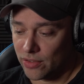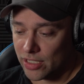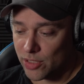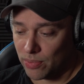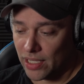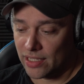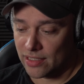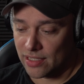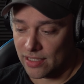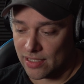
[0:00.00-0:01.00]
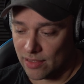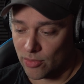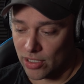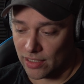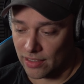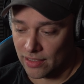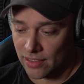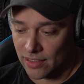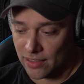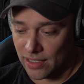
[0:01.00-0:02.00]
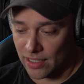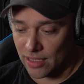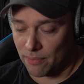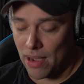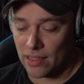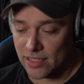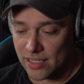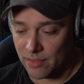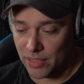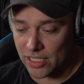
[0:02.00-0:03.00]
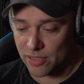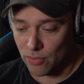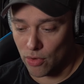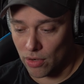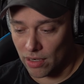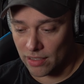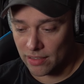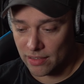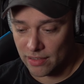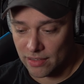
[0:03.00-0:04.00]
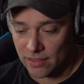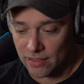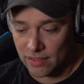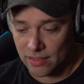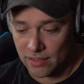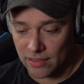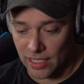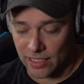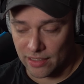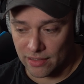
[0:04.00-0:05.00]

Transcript: explain to someone that the policy means more. Like,